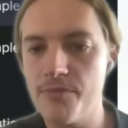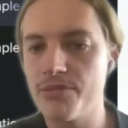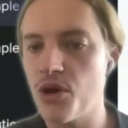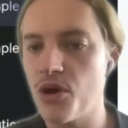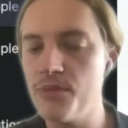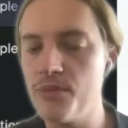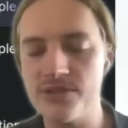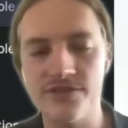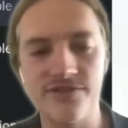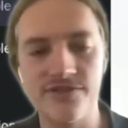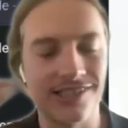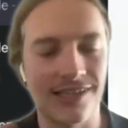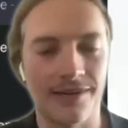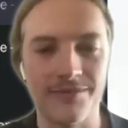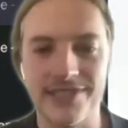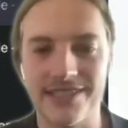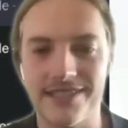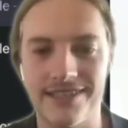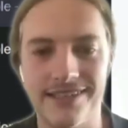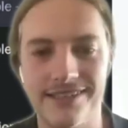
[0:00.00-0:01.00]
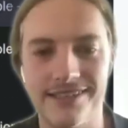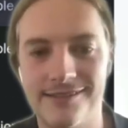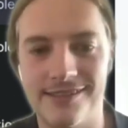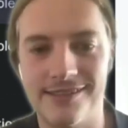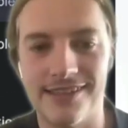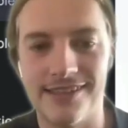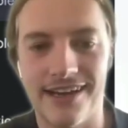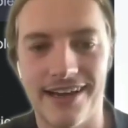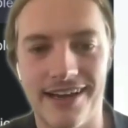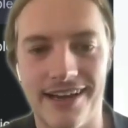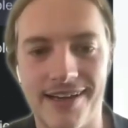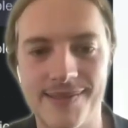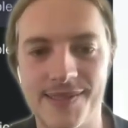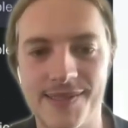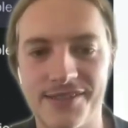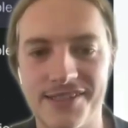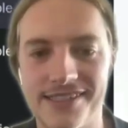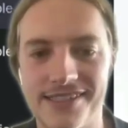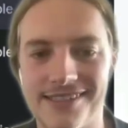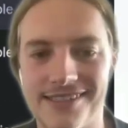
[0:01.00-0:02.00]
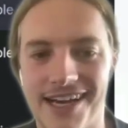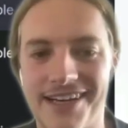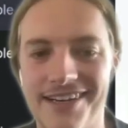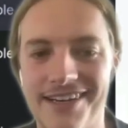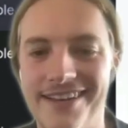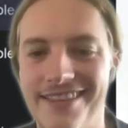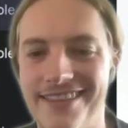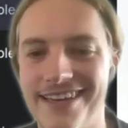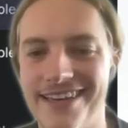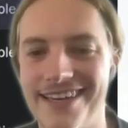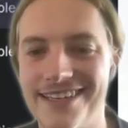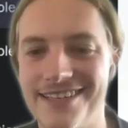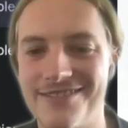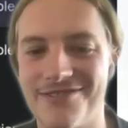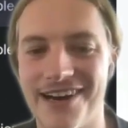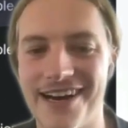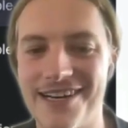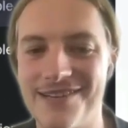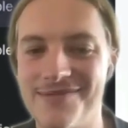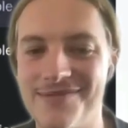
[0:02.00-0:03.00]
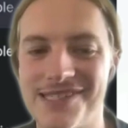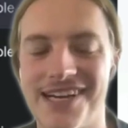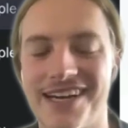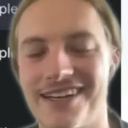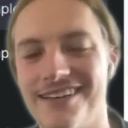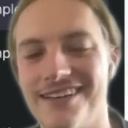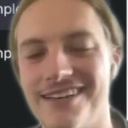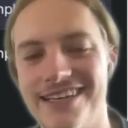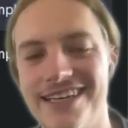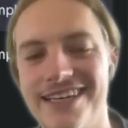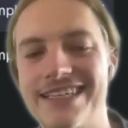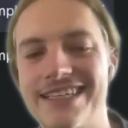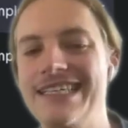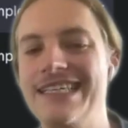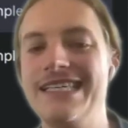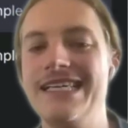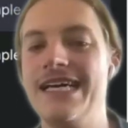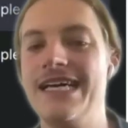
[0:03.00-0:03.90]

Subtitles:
prompt of something as silly as I could think, random as I could think.